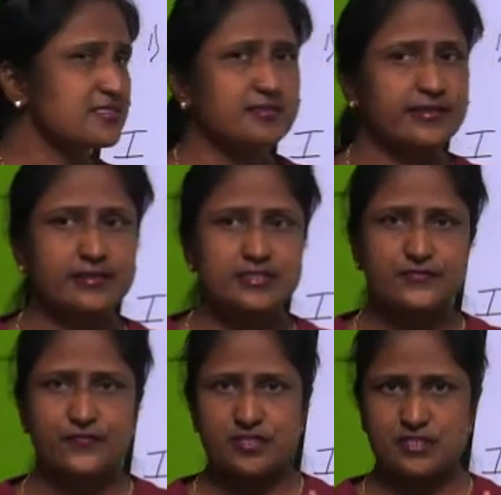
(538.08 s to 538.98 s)
that is
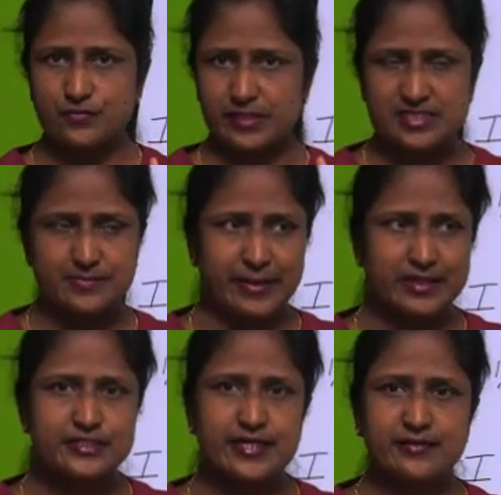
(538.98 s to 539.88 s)
first one is
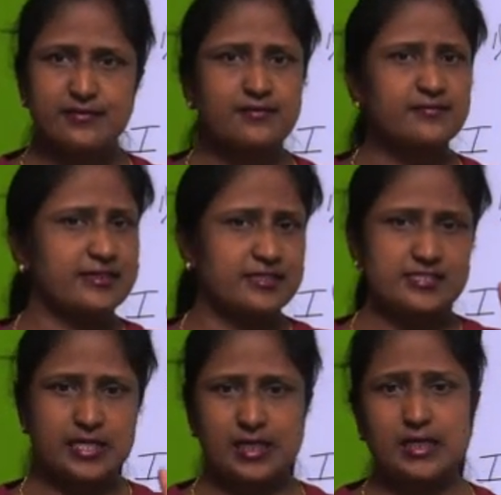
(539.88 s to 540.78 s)
male gender, that is
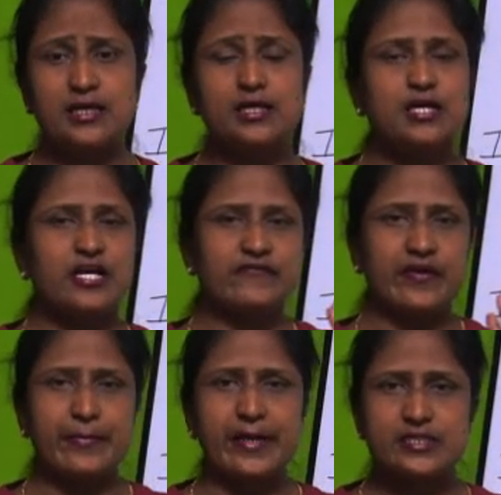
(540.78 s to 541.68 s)
he,
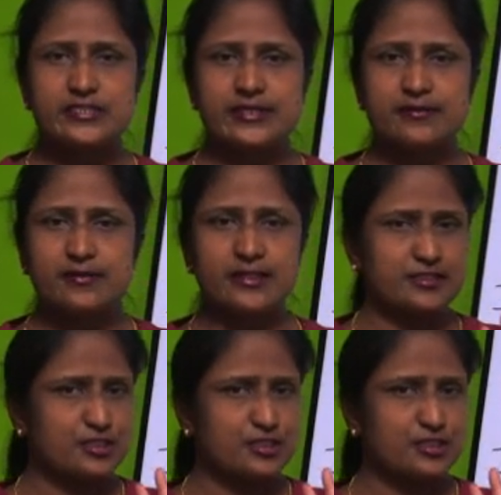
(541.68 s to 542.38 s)
female gender, that is